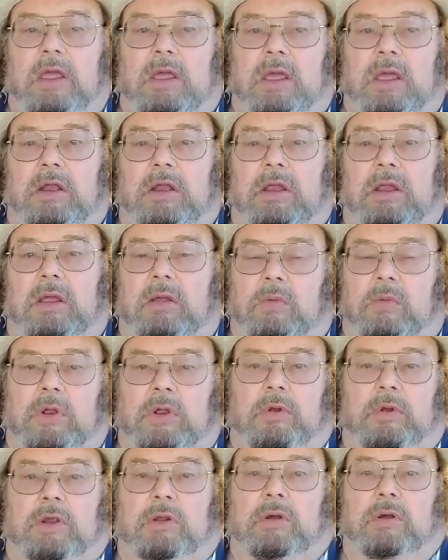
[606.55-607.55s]
And
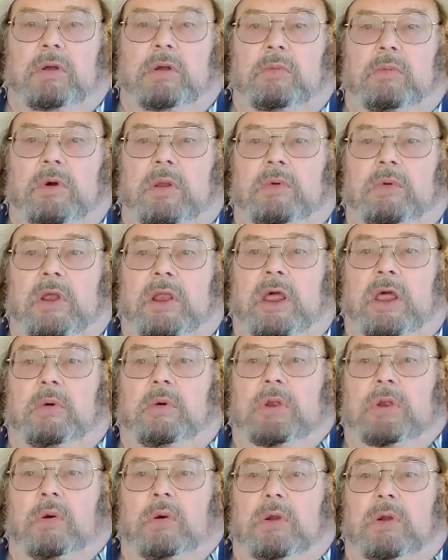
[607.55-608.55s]
we're doing one right now.
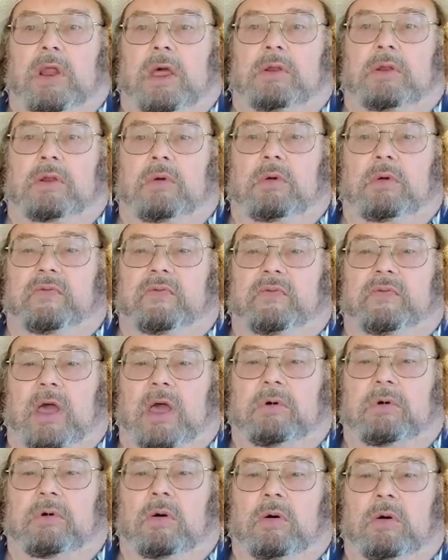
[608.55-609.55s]
We tore down 25
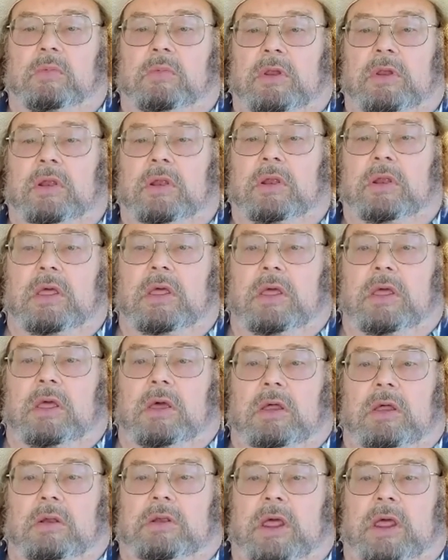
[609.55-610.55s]
homes in
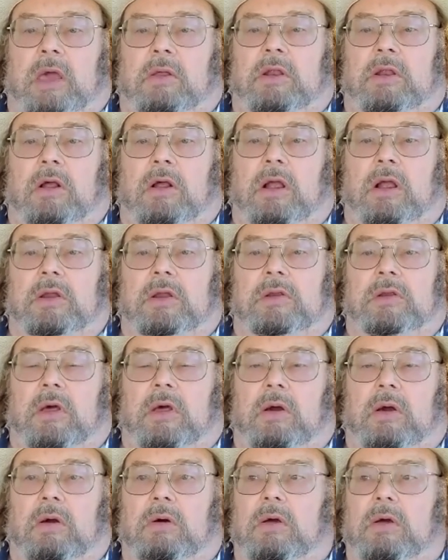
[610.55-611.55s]
town in
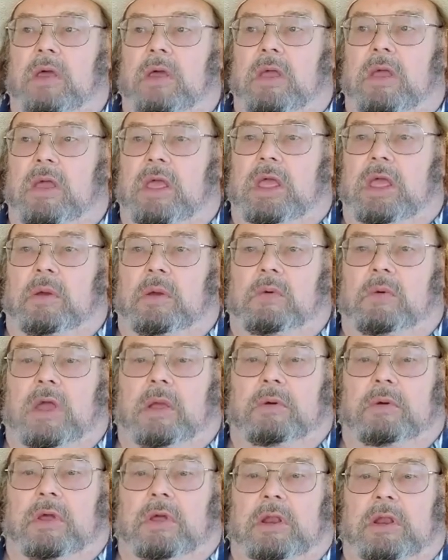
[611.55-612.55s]
Arkansas, and we
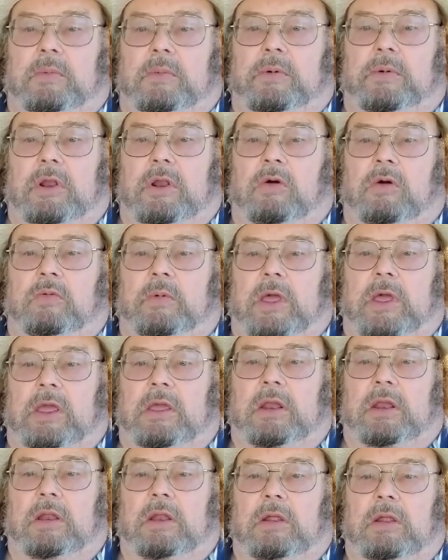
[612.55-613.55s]
got ready to put homes back
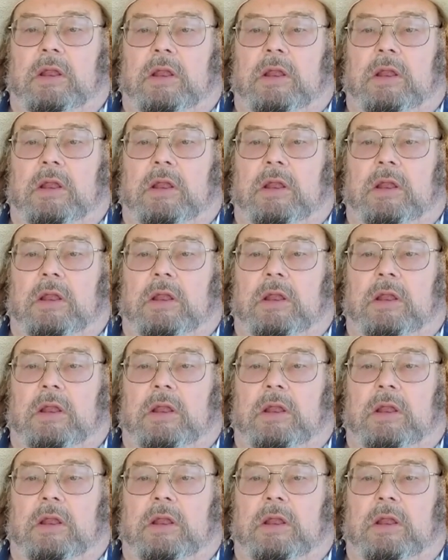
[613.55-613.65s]
in here.